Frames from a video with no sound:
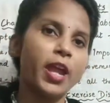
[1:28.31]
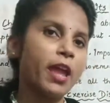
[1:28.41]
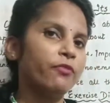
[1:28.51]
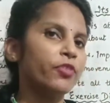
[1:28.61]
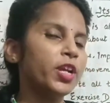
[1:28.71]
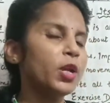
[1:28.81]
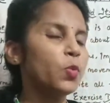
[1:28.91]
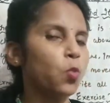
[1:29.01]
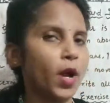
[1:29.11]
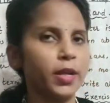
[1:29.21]

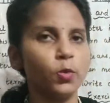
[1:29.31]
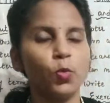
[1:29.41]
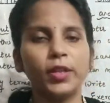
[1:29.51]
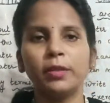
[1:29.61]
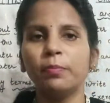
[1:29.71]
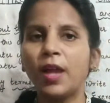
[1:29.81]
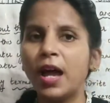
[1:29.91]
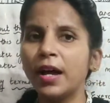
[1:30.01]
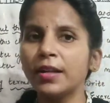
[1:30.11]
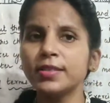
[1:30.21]
everyone, whether
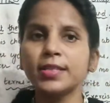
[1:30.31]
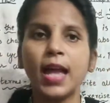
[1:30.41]
plants,